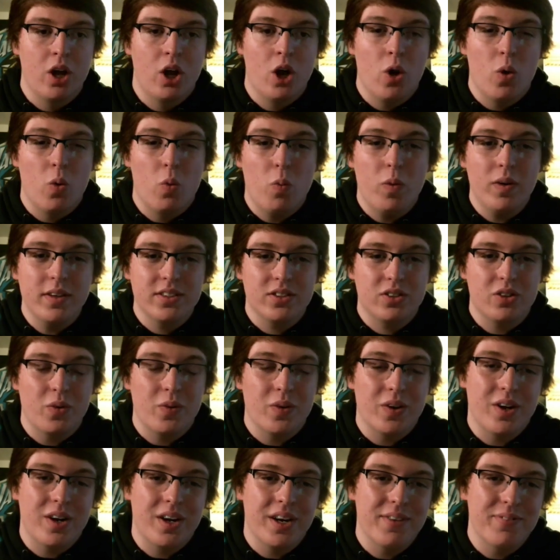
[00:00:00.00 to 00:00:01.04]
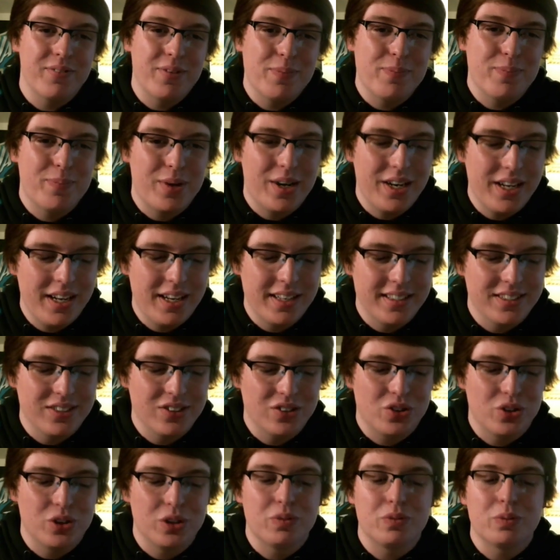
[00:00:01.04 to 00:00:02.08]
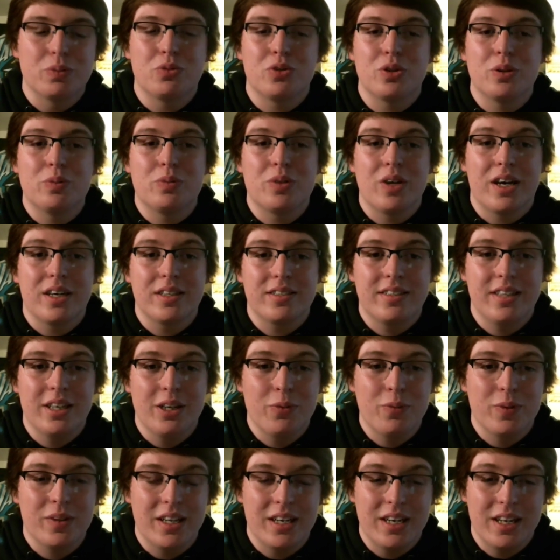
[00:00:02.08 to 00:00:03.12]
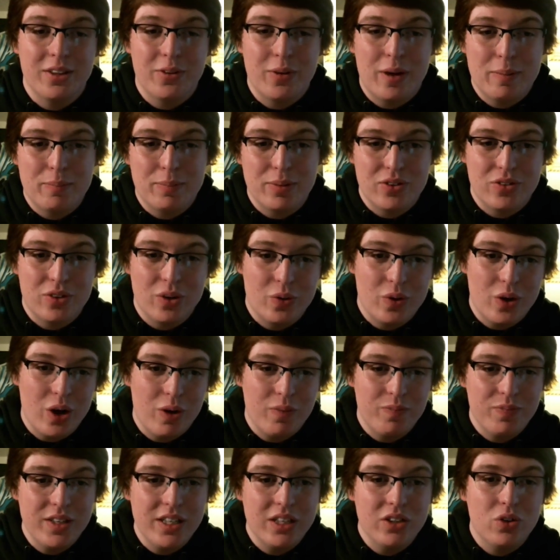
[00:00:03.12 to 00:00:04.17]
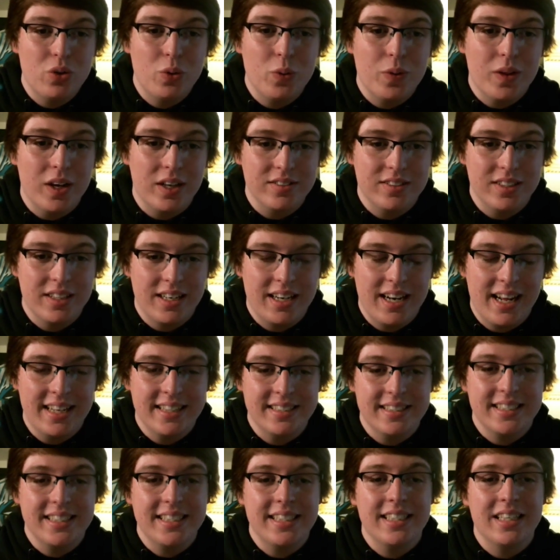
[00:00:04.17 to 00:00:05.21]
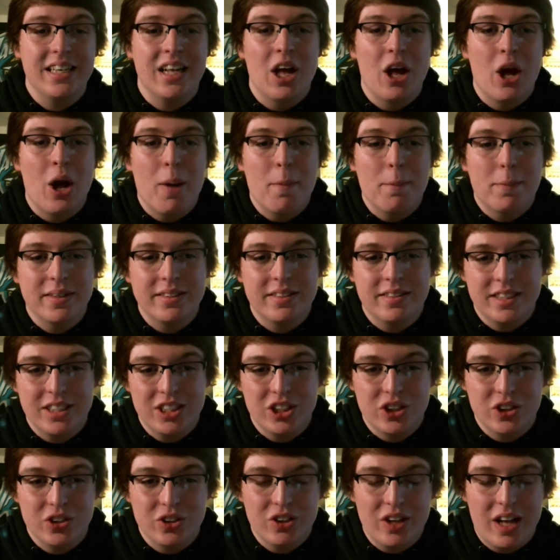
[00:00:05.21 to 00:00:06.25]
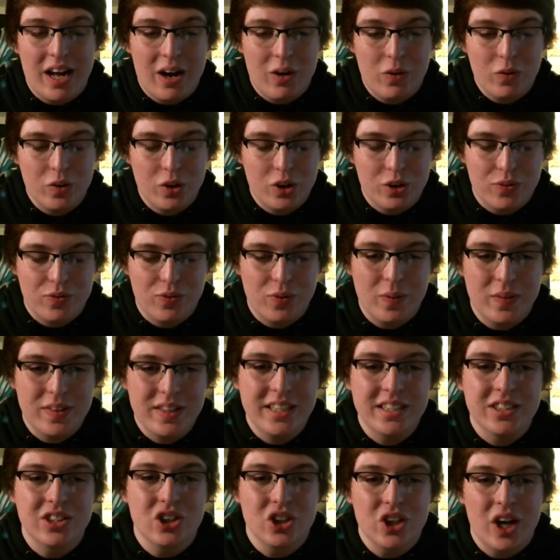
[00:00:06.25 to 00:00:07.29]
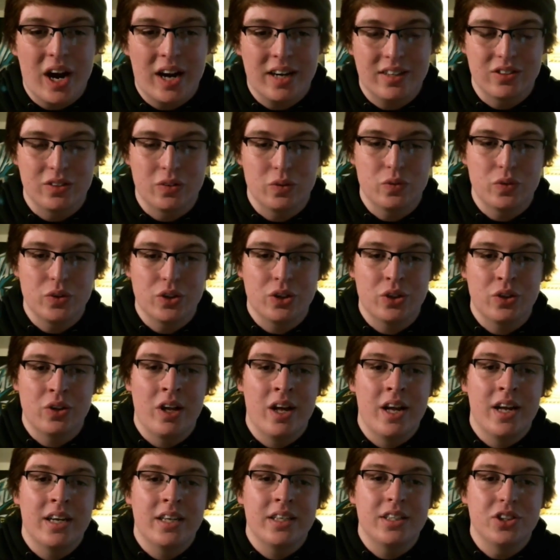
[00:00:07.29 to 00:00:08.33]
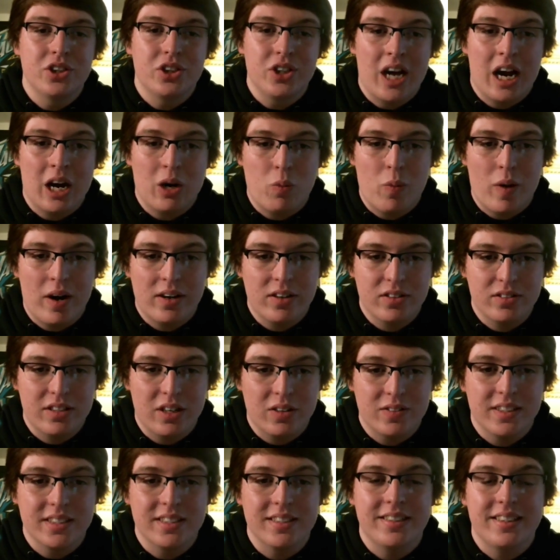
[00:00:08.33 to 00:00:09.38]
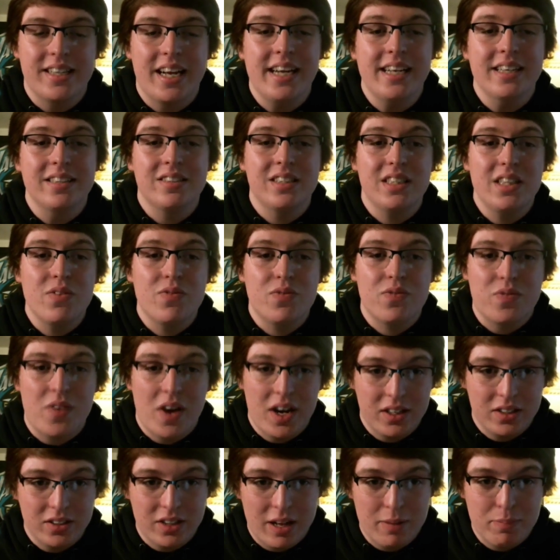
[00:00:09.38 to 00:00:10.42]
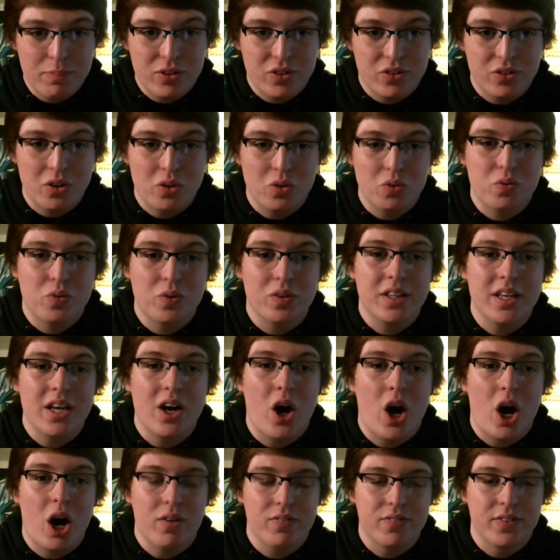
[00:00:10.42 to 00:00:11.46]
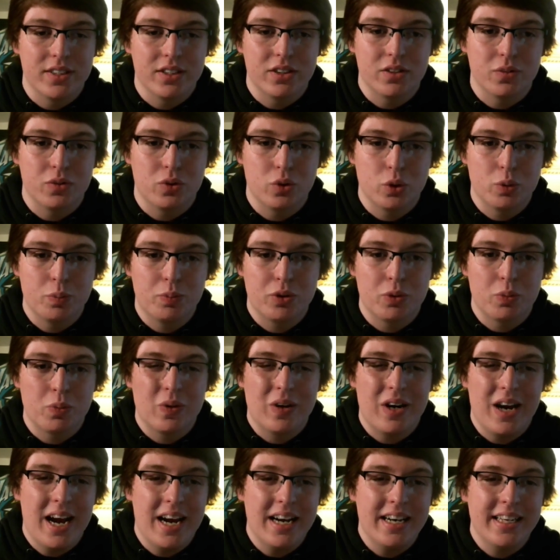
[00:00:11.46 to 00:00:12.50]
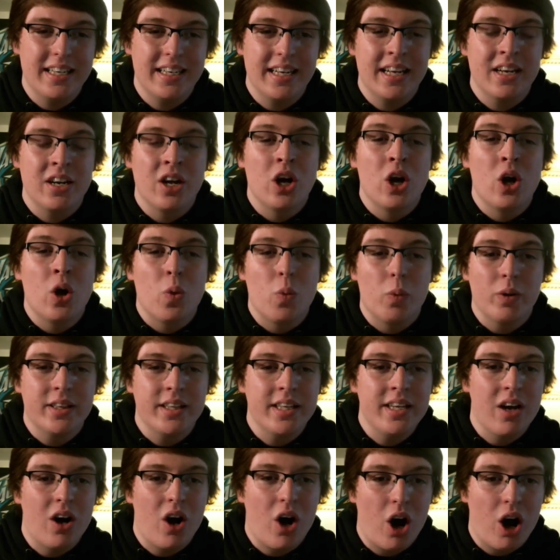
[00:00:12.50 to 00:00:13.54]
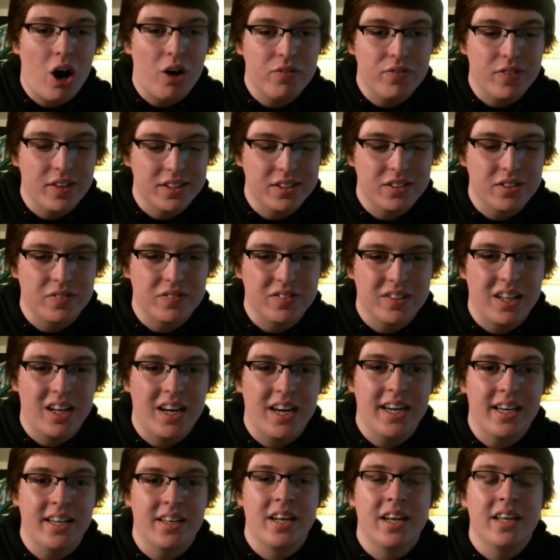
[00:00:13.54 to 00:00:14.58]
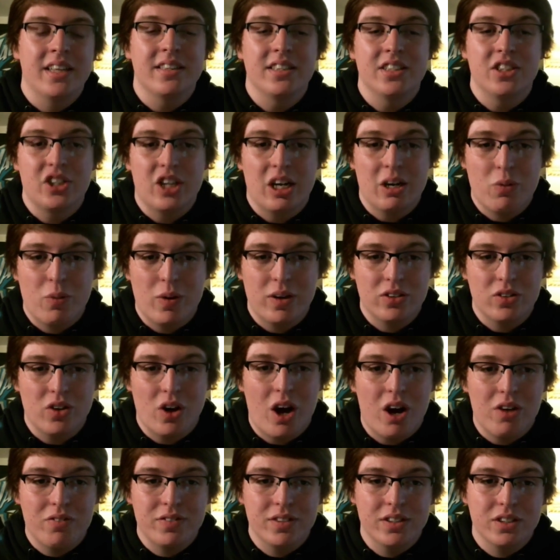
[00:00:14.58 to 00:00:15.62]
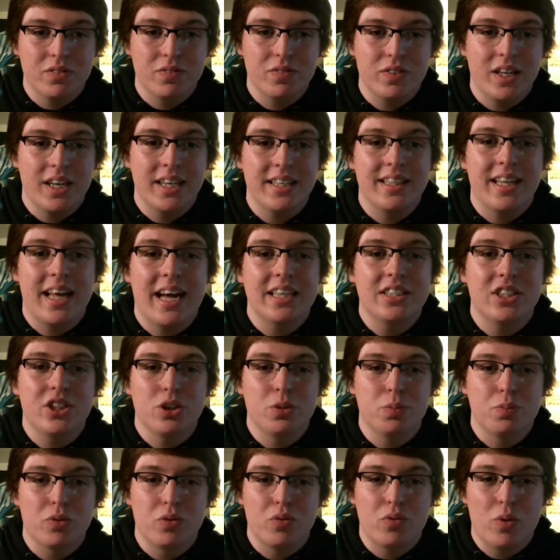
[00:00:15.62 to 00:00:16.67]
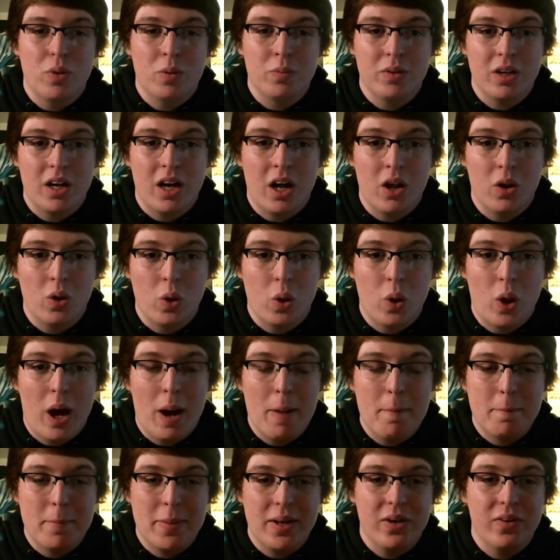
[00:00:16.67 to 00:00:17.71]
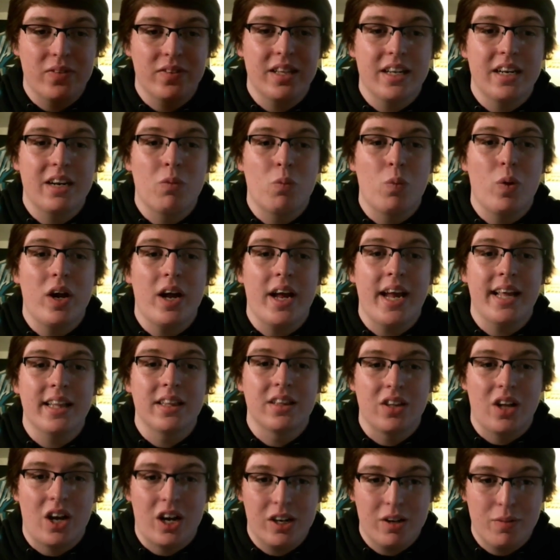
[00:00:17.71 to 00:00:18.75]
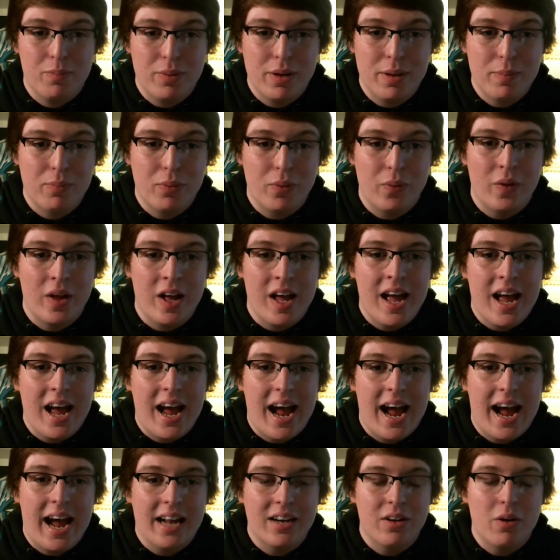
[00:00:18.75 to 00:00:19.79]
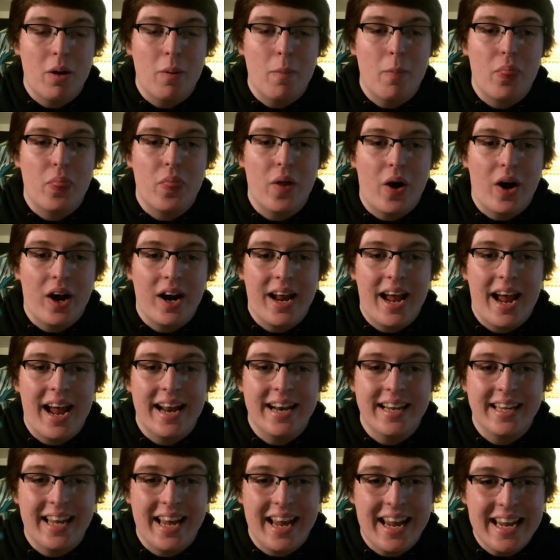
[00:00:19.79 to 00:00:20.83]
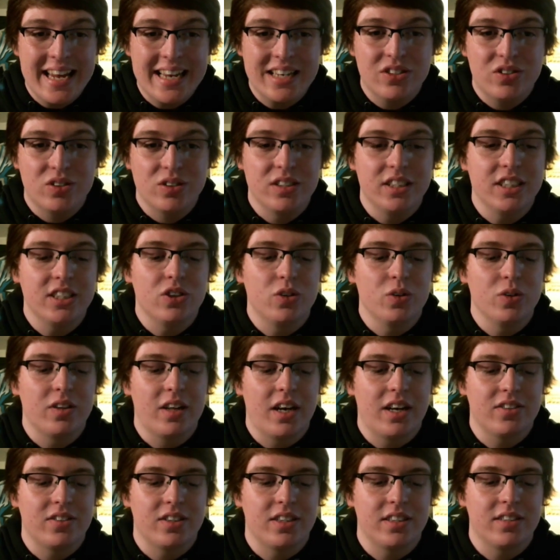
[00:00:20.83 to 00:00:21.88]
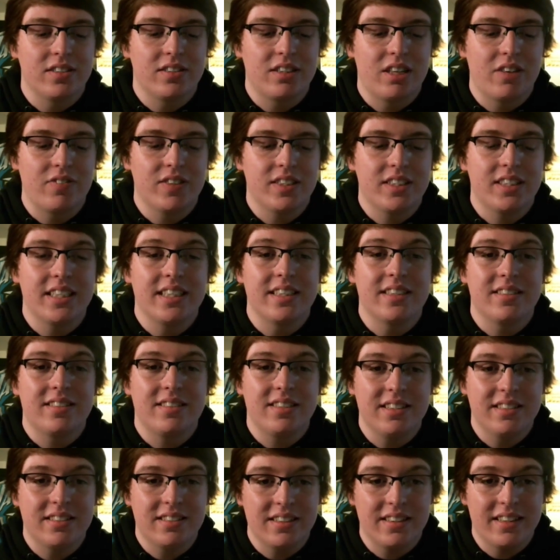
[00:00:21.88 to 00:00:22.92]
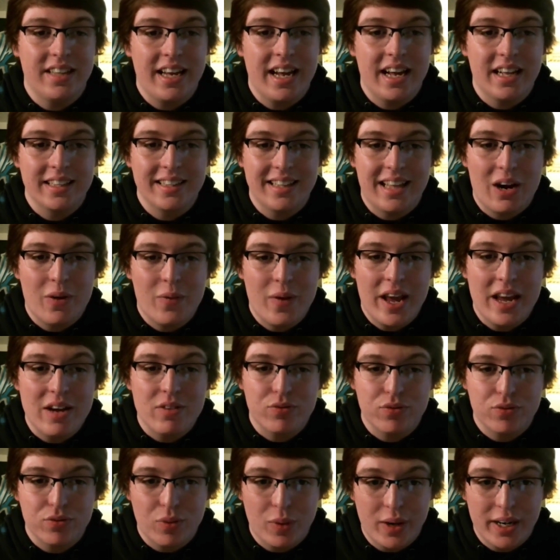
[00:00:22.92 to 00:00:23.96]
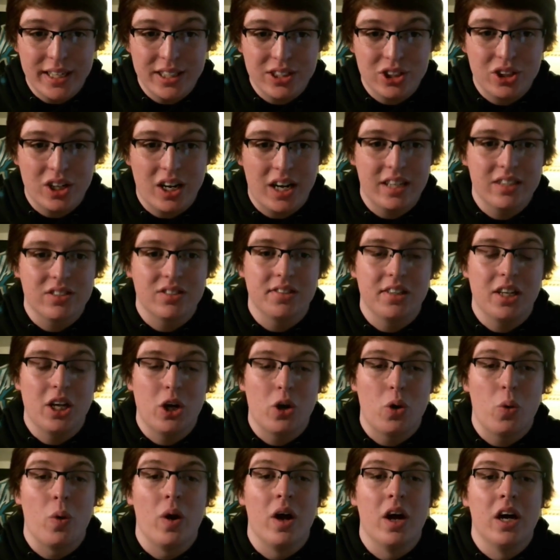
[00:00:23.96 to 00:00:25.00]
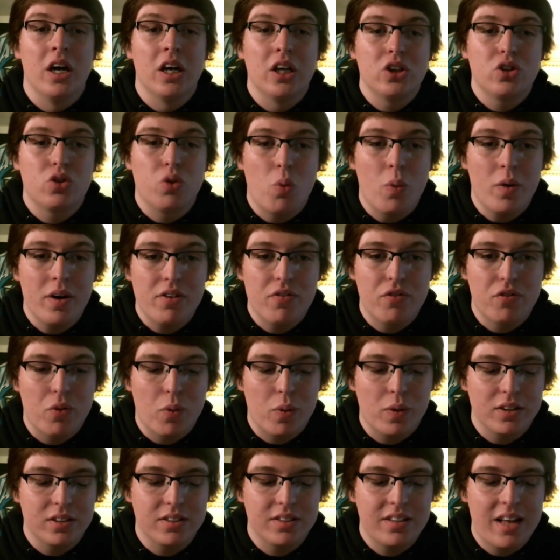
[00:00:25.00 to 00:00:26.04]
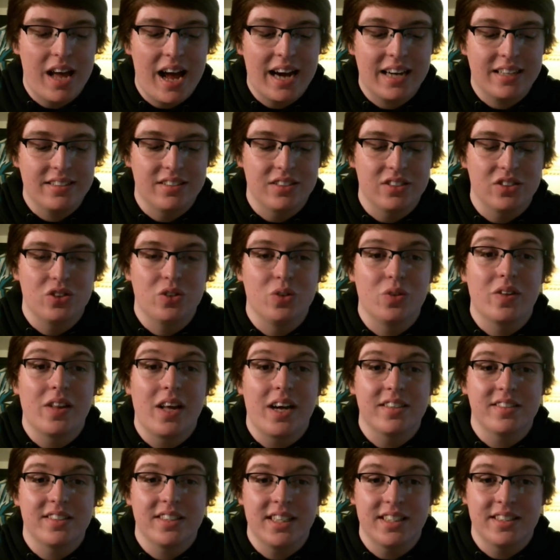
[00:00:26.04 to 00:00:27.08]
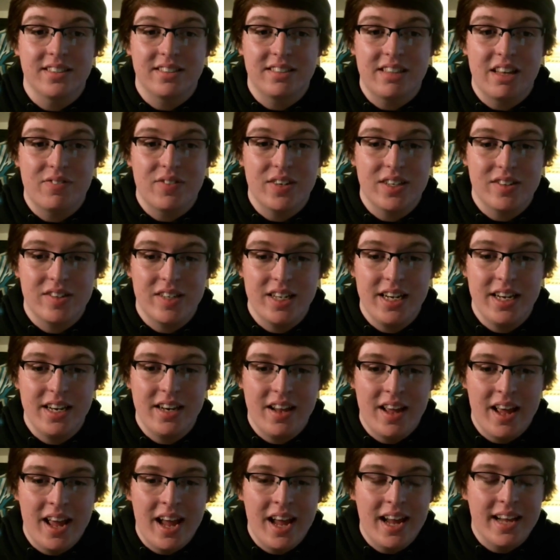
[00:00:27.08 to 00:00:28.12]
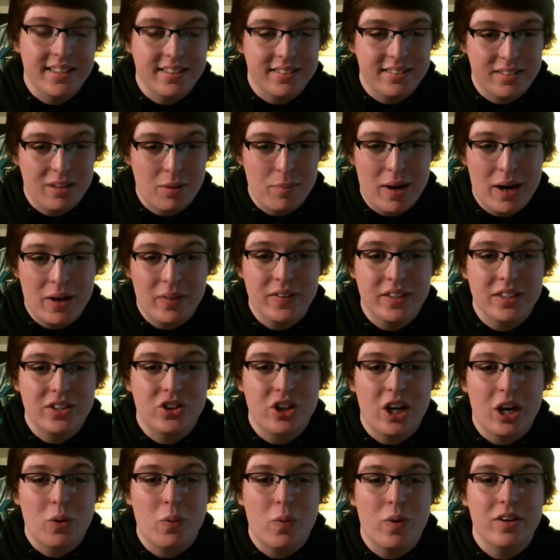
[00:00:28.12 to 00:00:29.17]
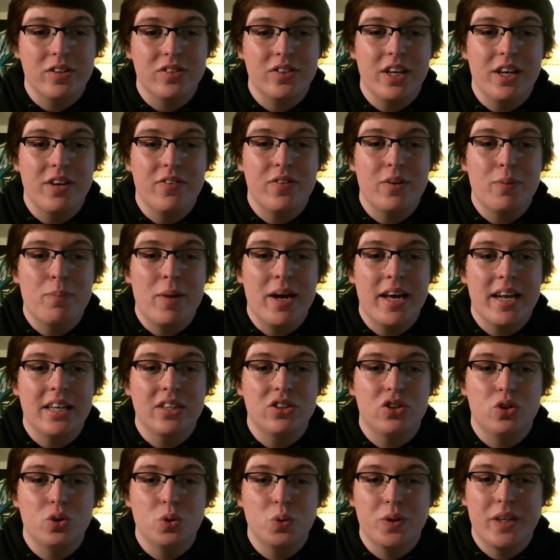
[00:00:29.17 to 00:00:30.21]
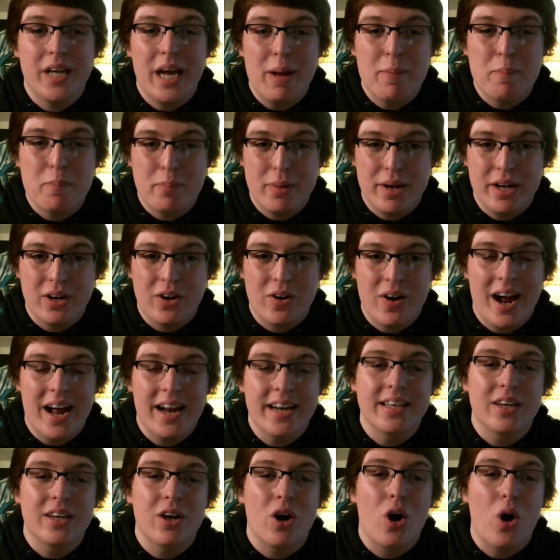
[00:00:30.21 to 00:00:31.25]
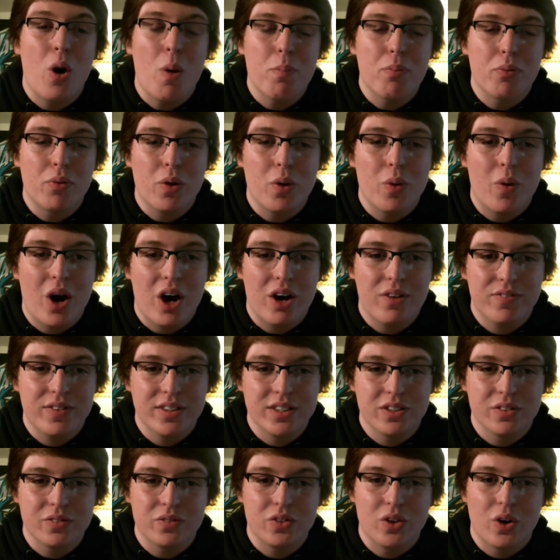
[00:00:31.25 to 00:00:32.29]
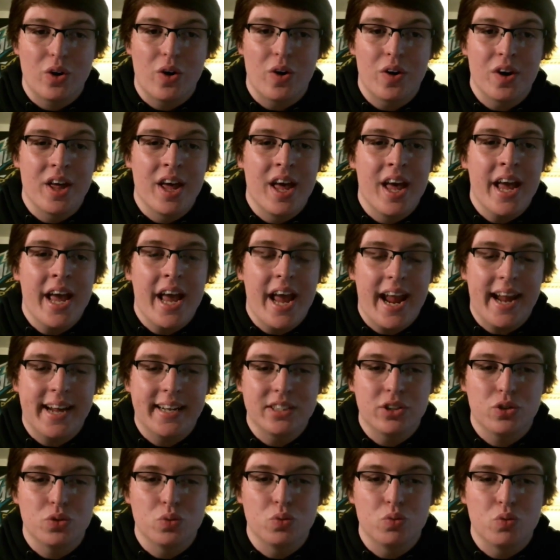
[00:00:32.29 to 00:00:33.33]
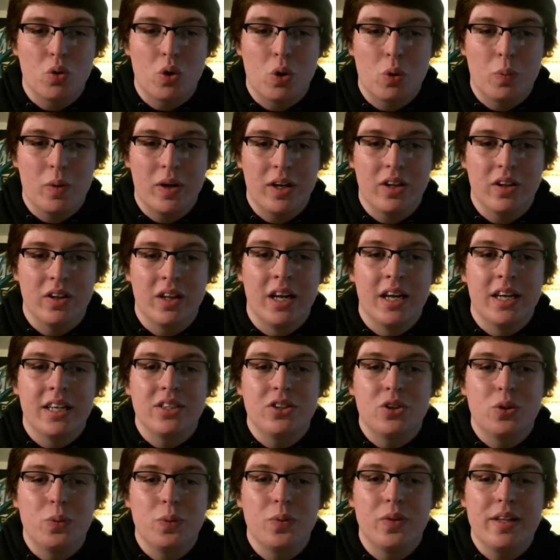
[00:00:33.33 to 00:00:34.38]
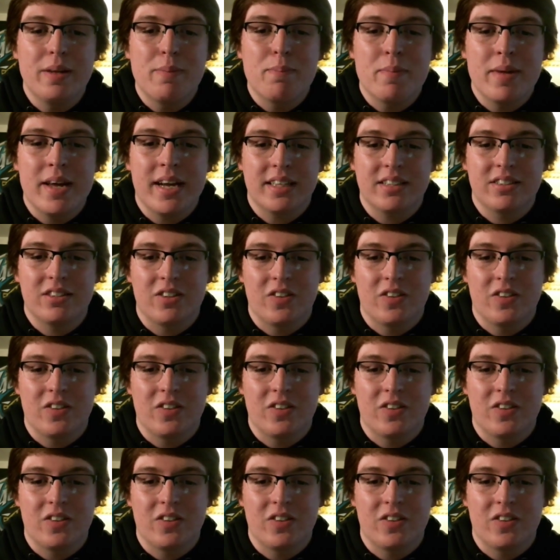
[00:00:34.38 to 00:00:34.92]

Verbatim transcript: What is going on, everybody? It is Treeb from Treeb Talks here with another episode of the 2018 Positional Outlook for the Jacksonville Jaguars. Now, today is the final episode for the offensive groups, and we're ending it with the offensive line. The Jaguars' offensive line last year performed a lot better than what a lot of people had thought heading into the 2017 season. They allowed a franchise-low 24 sacks in 2017, and somehow the Jaguars even managed to get better, adding all-pro offensive guard Andrew Norwell to the mix.